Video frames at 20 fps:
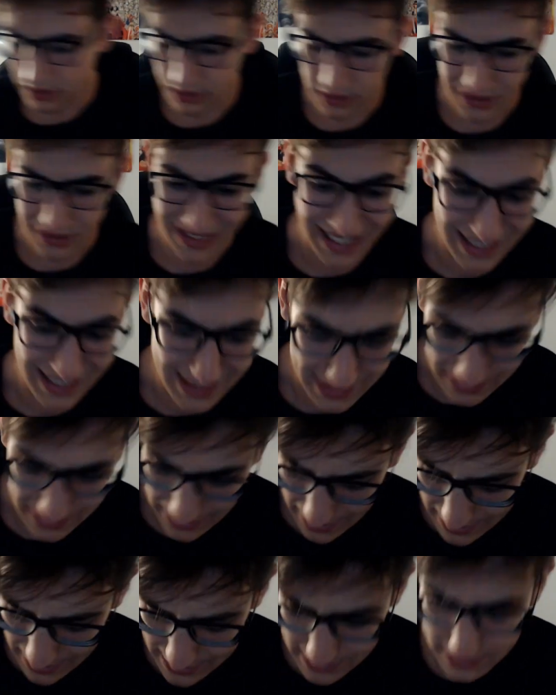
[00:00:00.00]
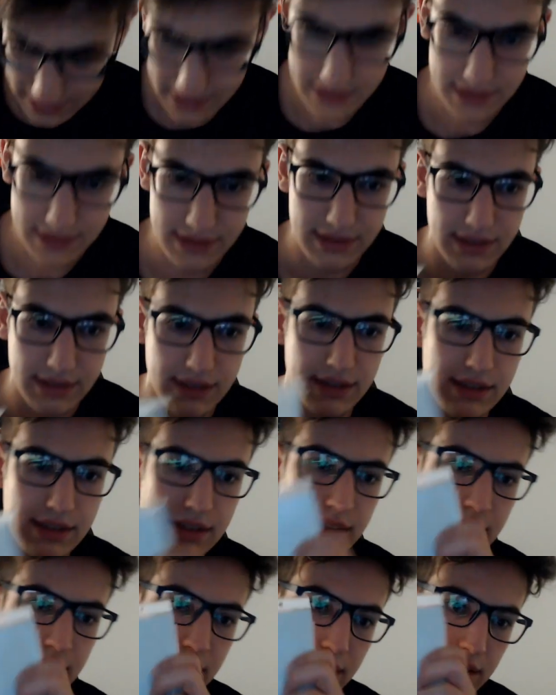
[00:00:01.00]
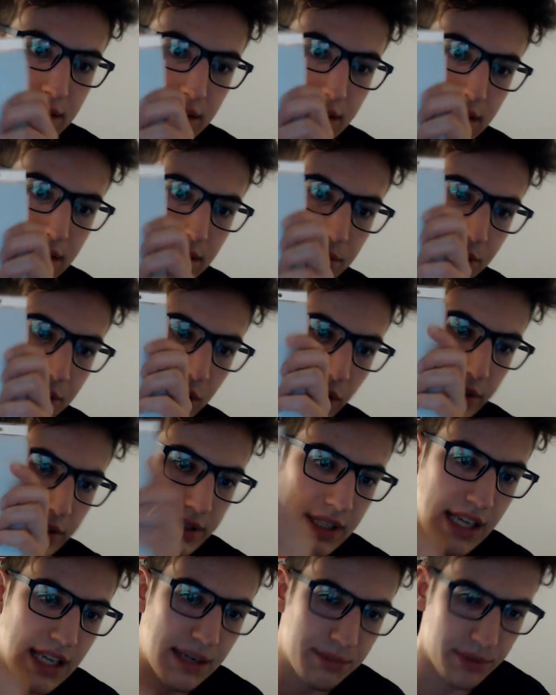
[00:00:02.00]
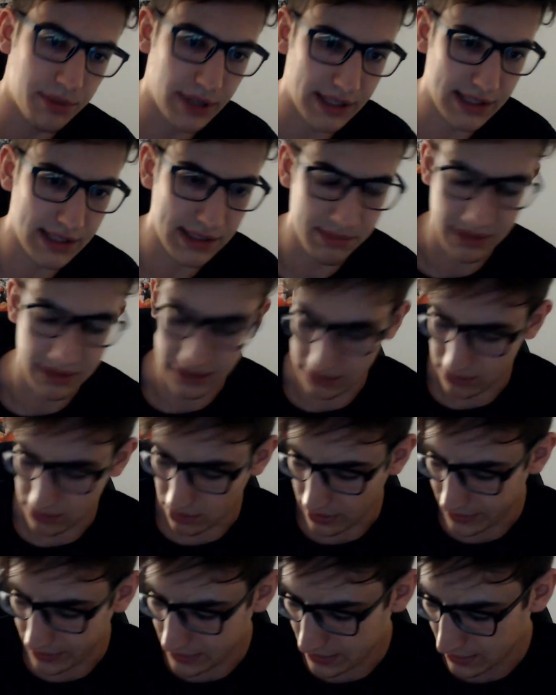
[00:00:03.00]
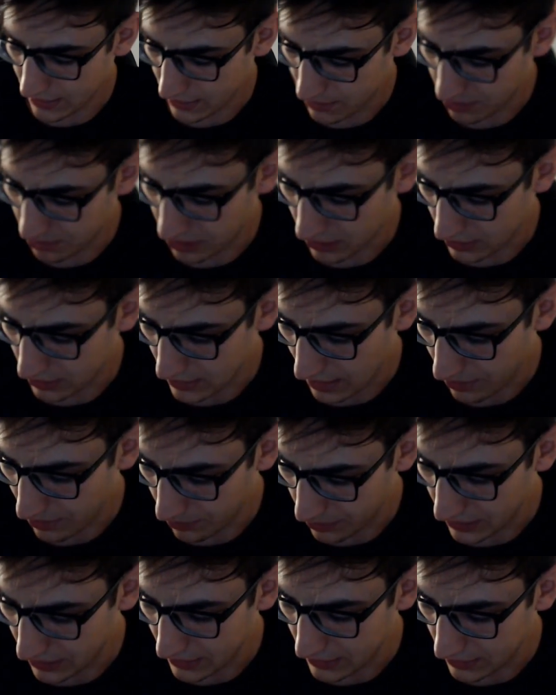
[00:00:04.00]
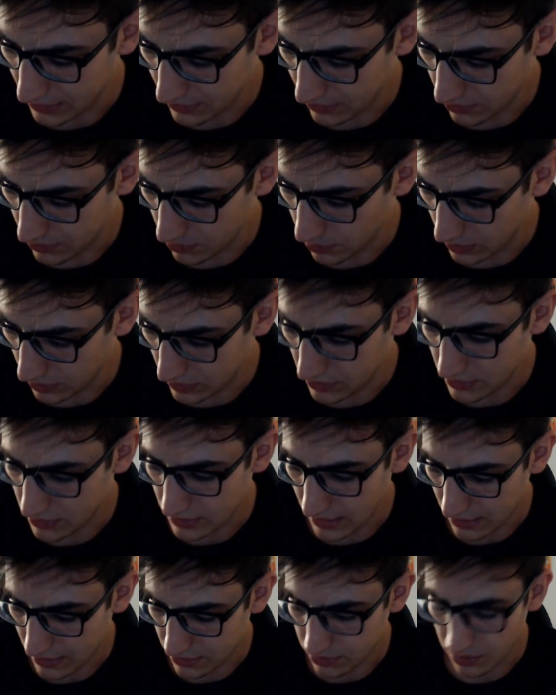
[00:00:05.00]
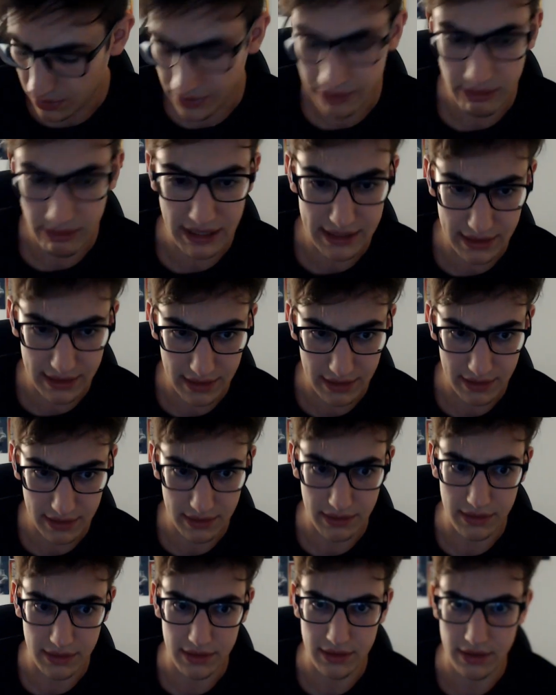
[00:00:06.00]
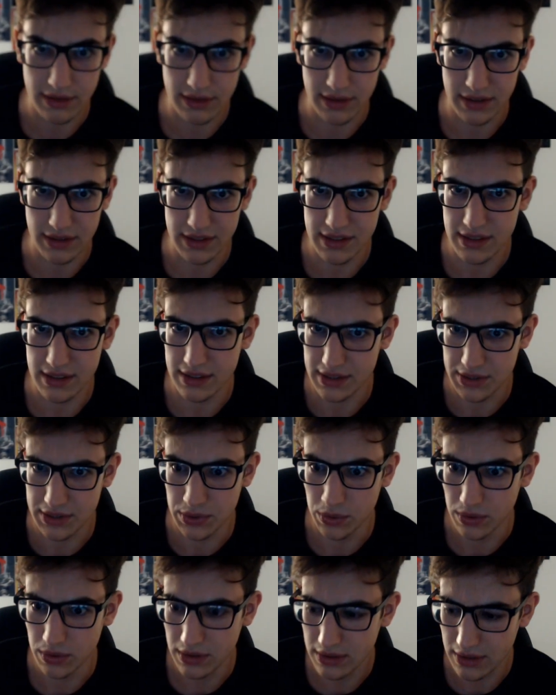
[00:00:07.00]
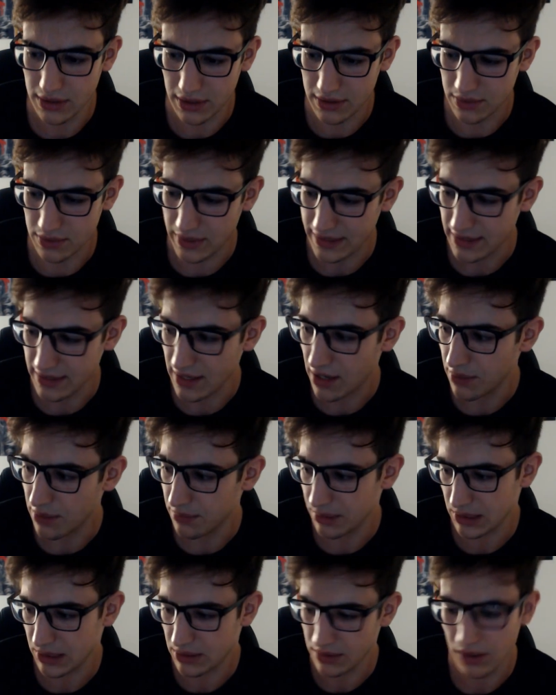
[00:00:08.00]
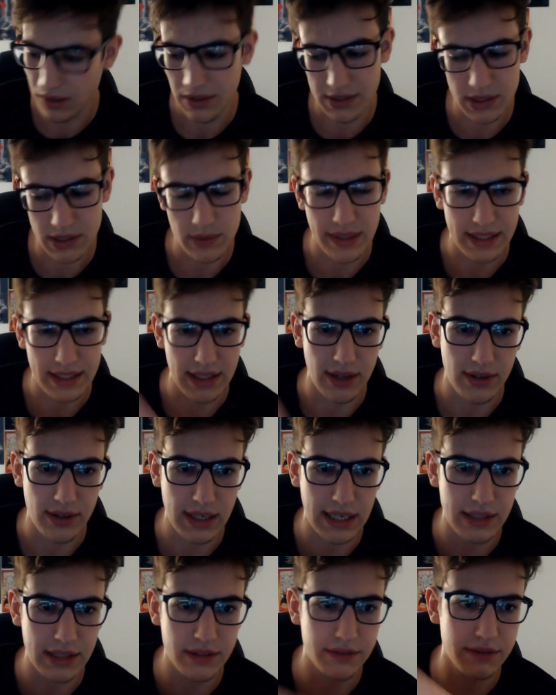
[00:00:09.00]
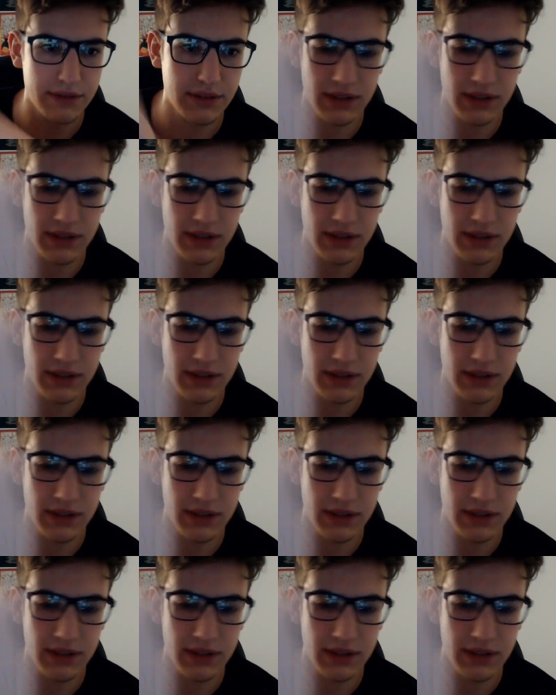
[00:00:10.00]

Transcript: in the last days. Currently, I'm practicing my drawing skills because I really want to start drawing right soon. Not right now, but also right now, kind of.